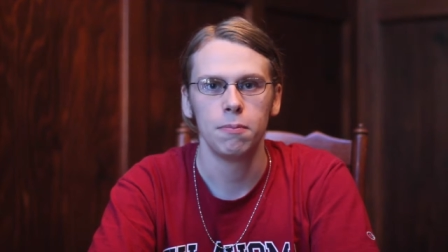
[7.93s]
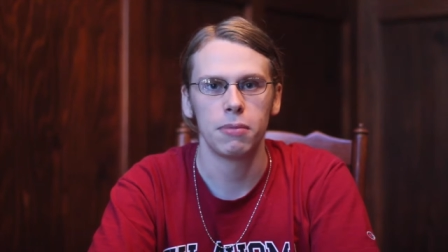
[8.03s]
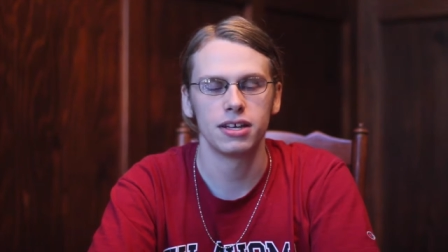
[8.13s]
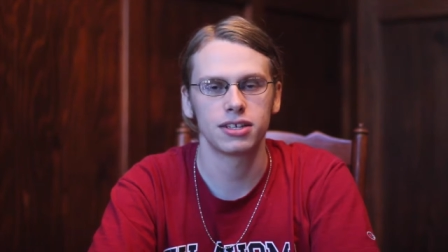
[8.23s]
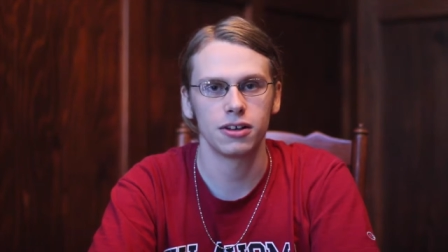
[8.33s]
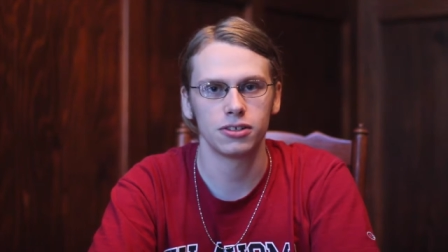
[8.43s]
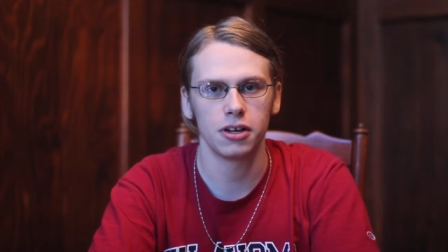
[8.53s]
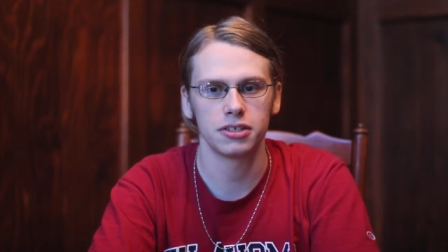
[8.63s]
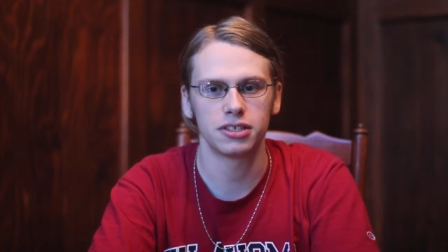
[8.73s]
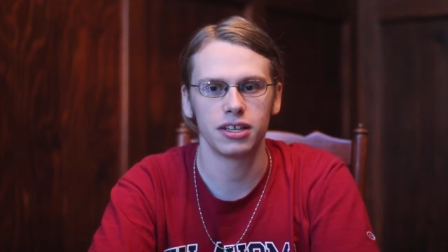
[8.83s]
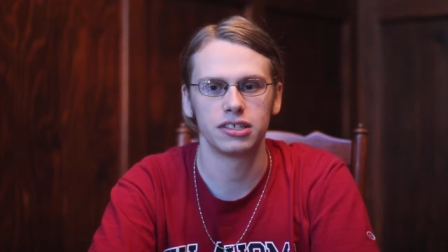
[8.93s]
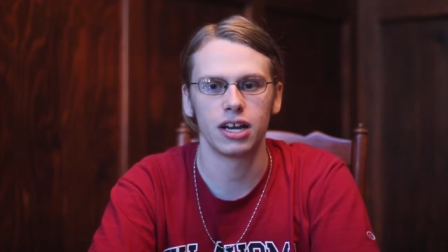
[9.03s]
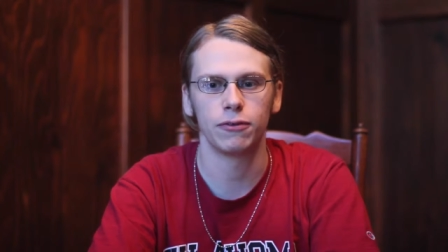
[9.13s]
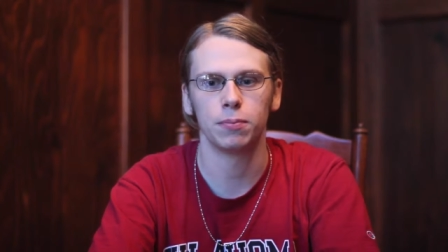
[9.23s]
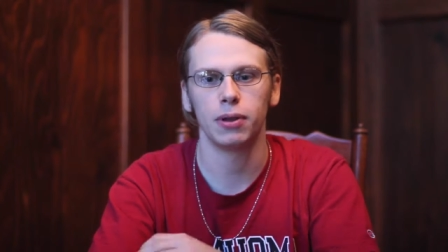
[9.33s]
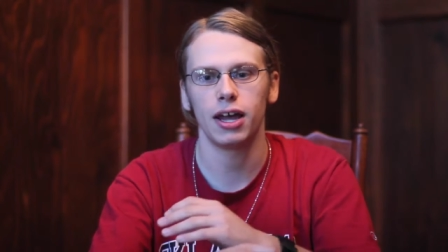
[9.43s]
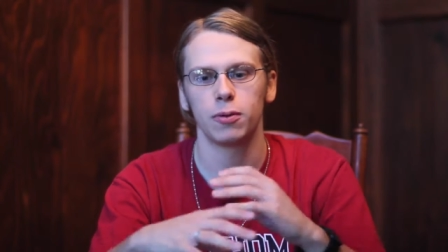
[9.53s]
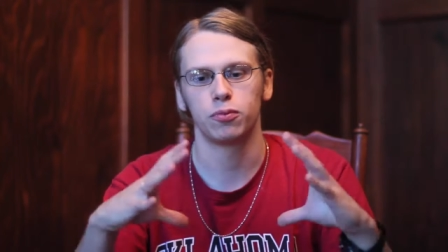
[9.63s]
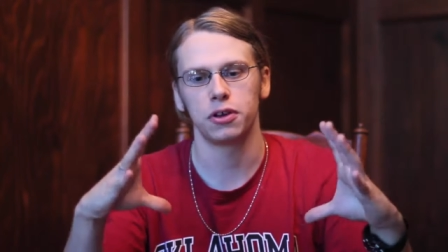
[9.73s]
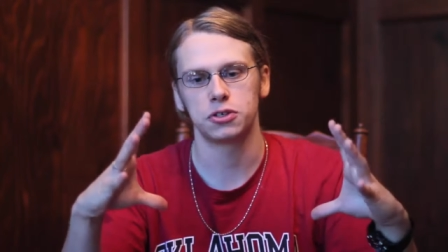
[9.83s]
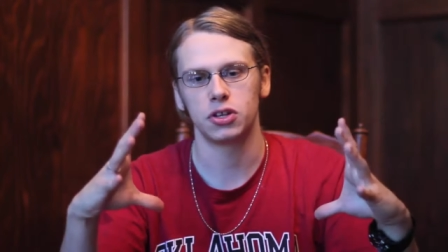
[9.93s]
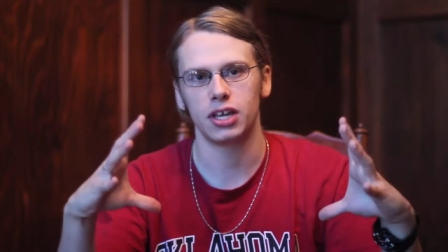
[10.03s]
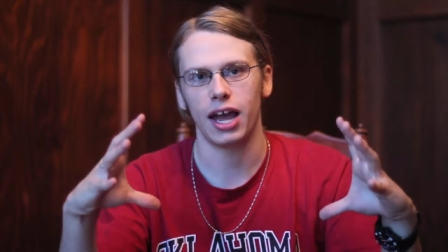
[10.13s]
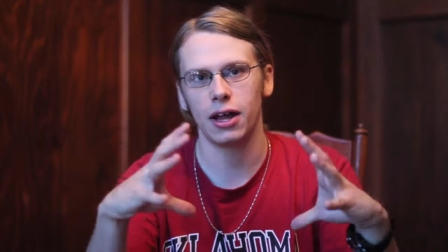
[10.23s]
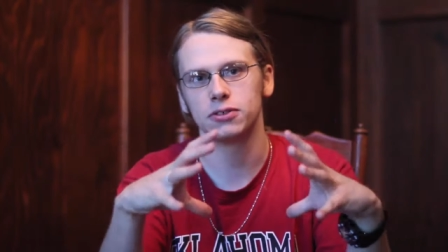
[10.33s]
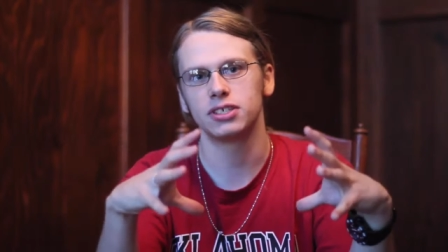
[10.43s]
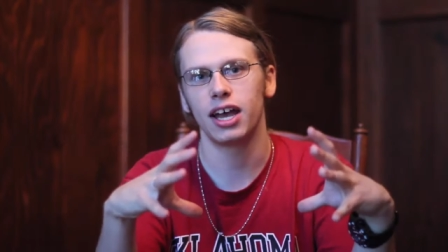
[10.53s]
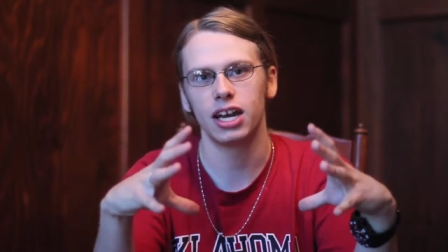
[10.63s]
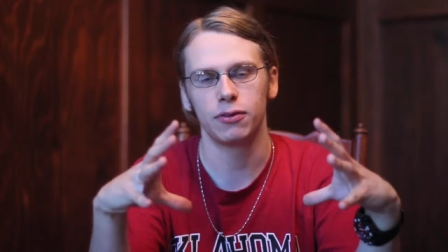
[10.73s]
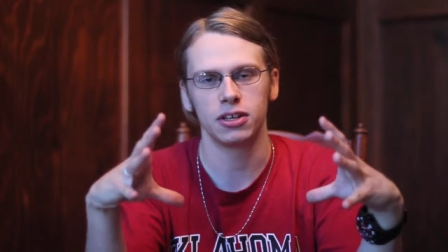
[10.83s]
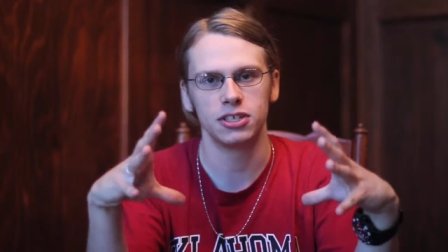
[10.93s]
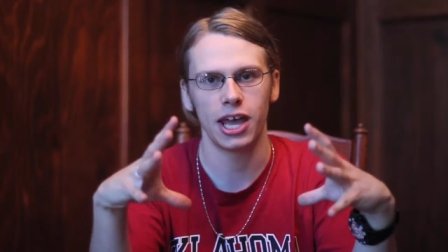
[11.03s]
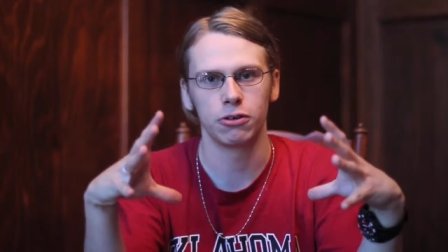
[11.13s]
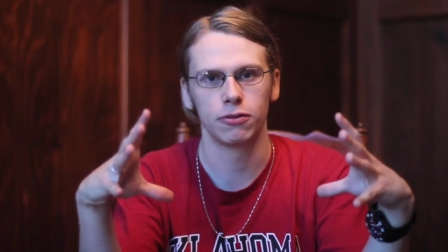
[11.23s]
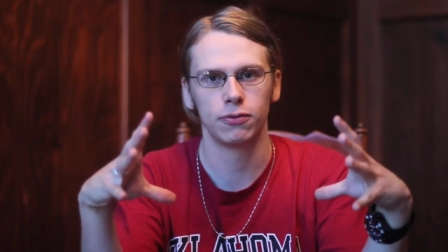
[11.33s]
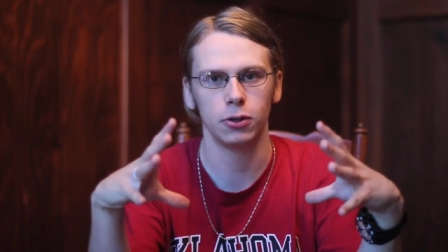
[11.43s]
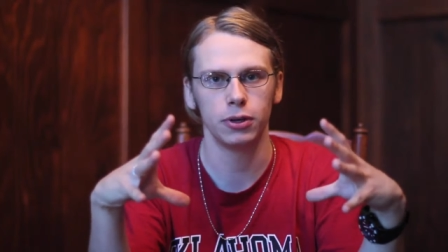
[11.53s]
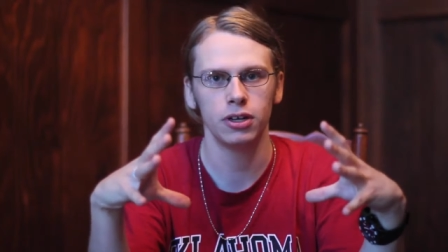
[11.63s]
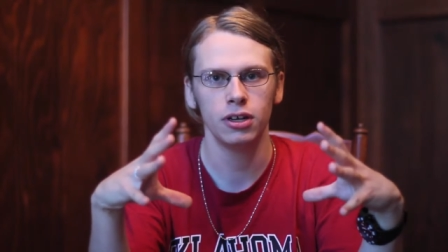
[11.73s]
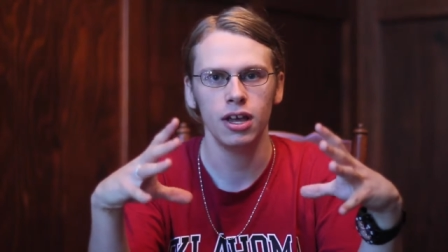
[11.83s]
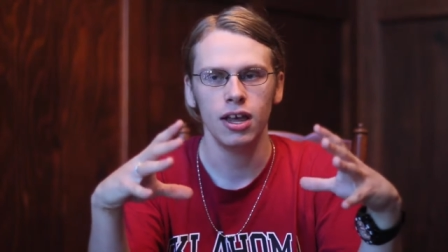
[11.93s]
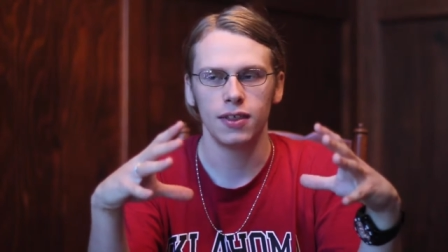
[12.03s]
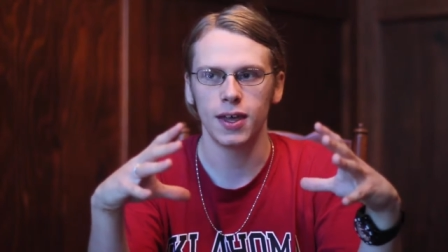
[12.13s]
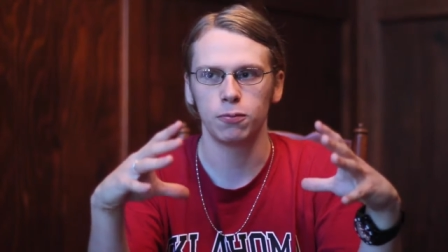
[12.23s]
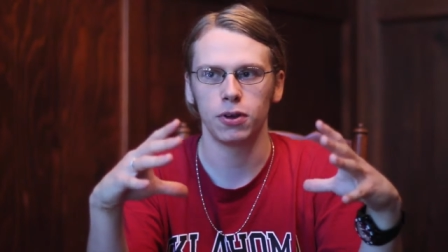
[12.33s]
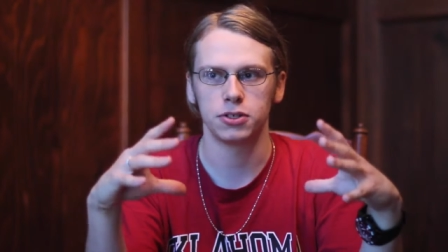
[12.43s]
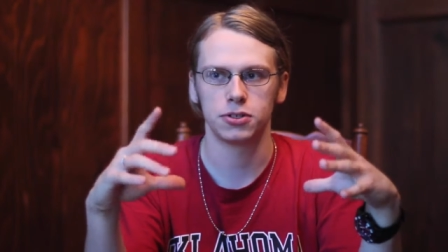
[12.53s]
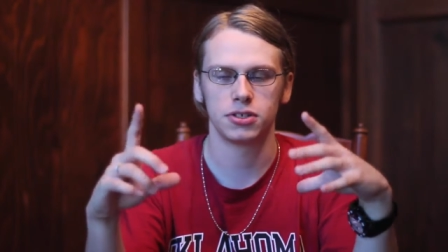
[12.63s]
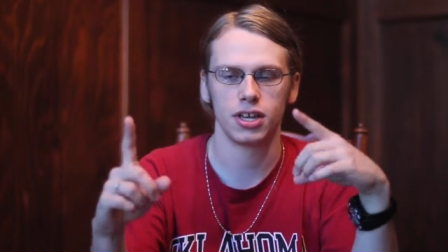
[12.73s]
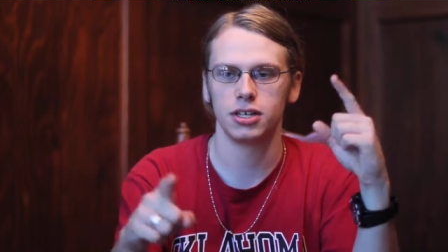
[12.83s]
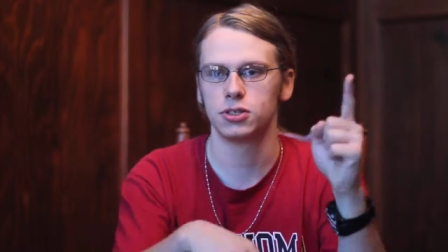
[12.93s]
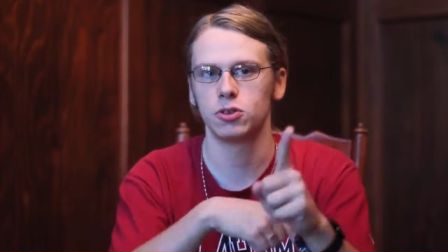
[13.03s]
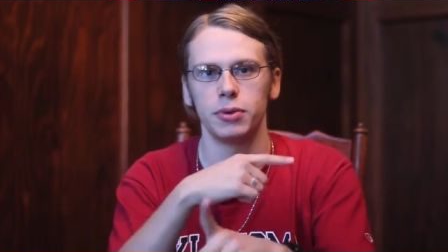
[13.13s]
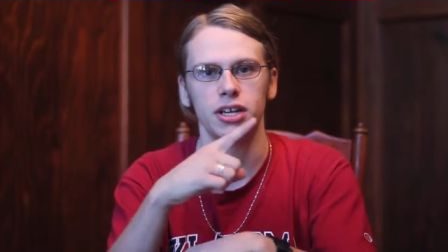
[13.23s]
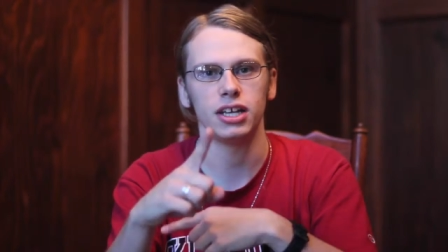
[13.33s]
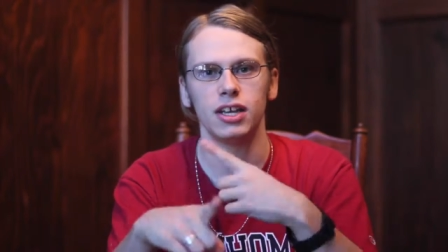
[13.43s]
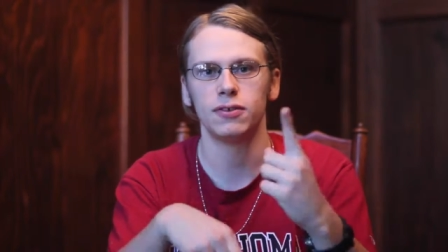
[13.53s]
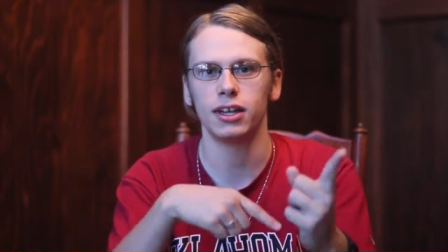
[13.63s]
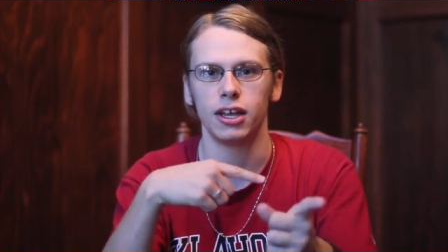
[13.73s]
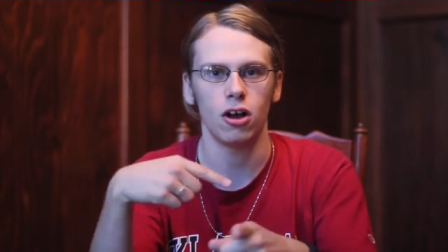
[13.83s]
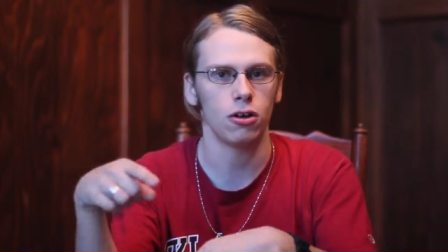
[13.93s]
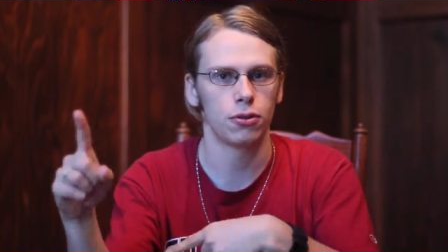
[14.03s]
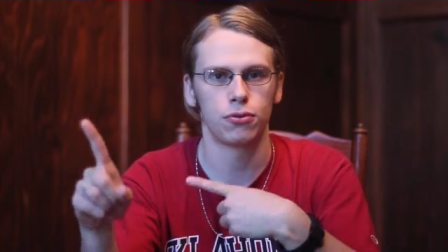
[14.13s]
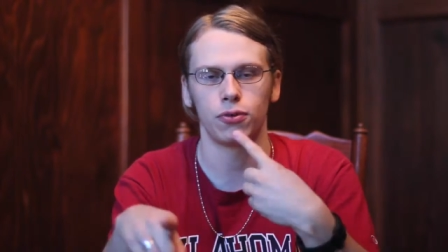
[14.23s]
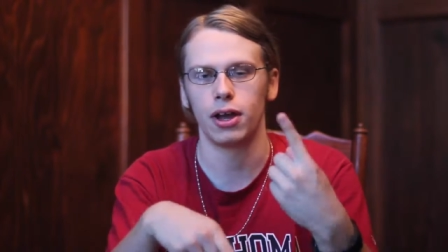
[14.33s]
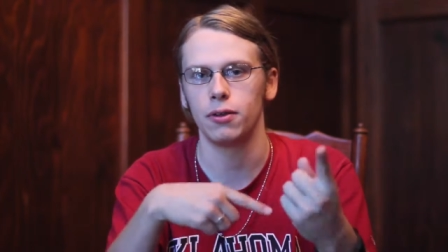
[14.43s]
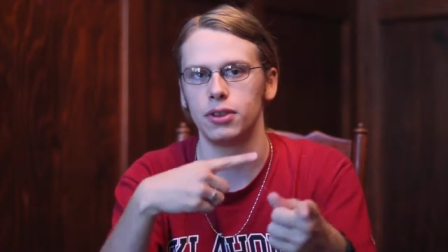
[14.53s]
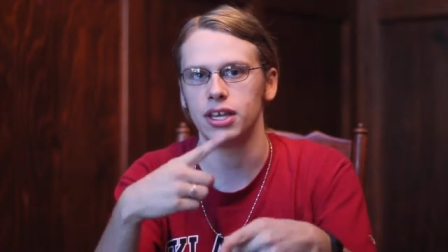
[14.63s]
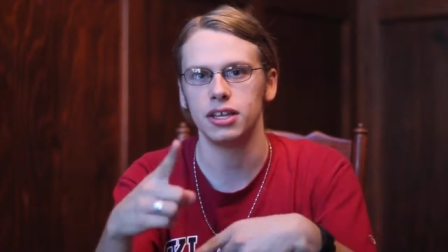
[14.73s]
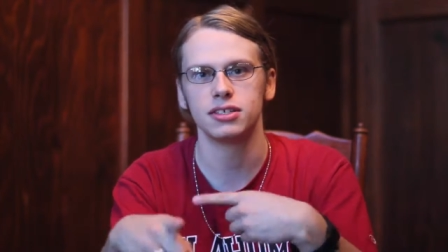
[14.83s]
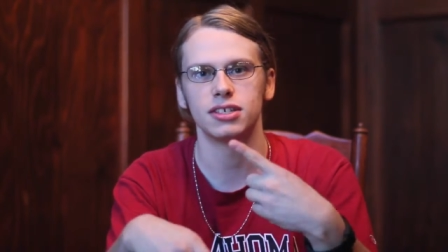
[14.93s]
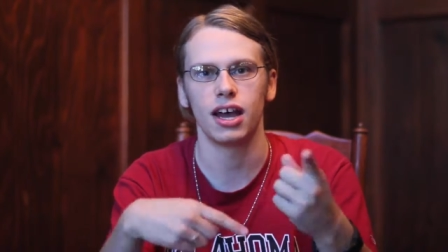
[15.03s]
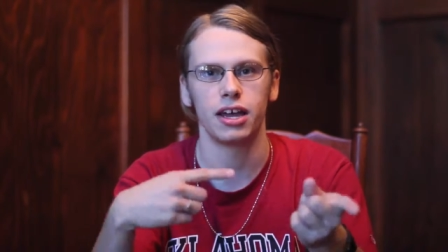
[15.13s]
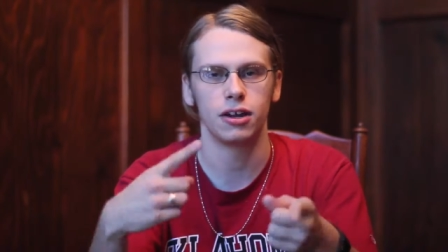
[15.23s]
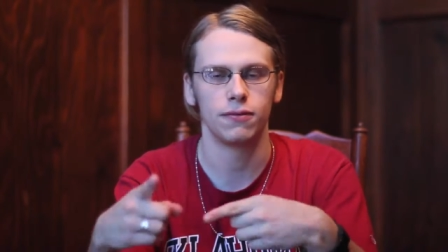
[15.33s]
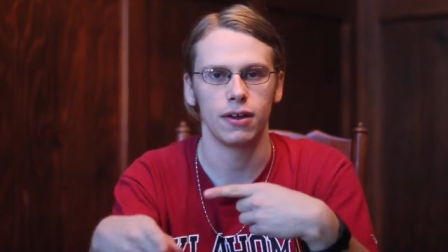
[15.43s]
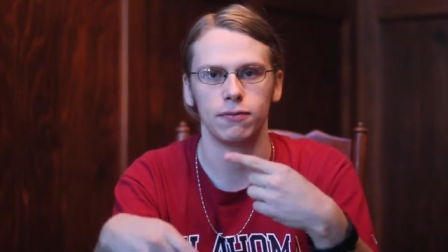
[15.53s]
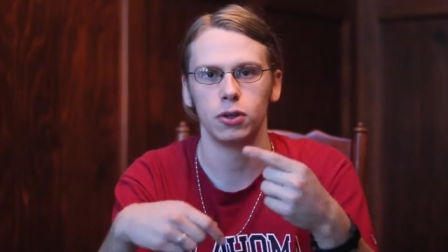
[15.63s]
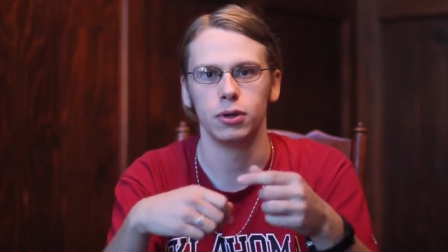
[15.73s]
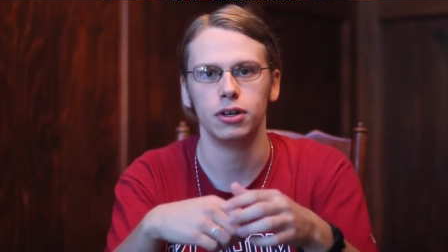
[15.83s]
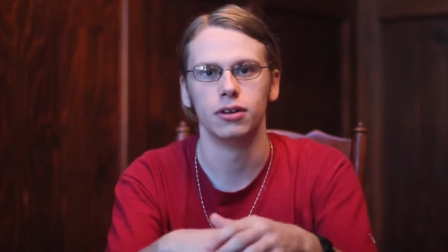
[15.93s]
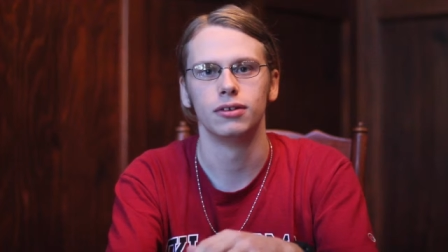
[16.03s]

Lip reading: Pascal's law states that if you apply a pressure to the outside of a container of fluid, that pressure is then distributed evenly all throughout the inside of that fluid.